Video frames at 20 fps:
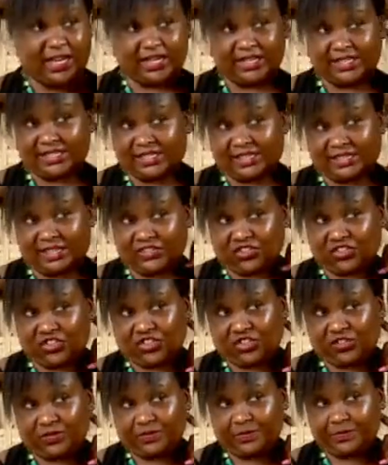Only had a
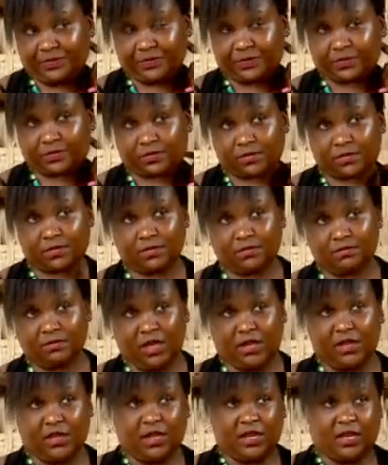scratch.
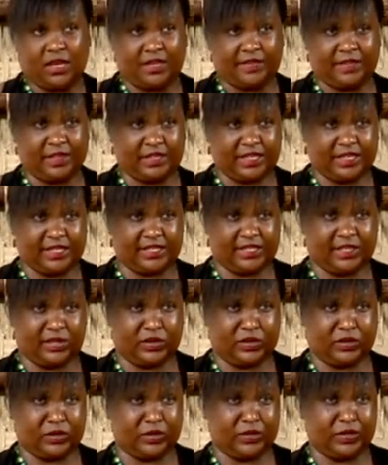Then
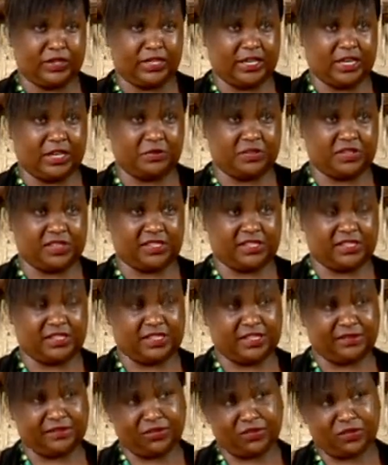later on, I was in
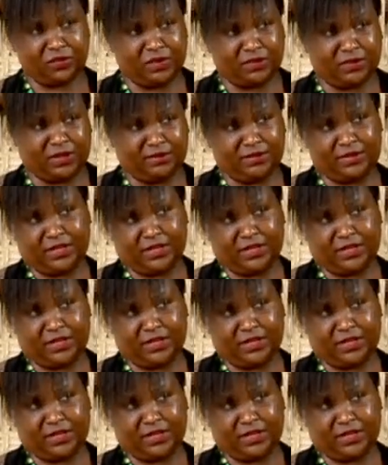the living room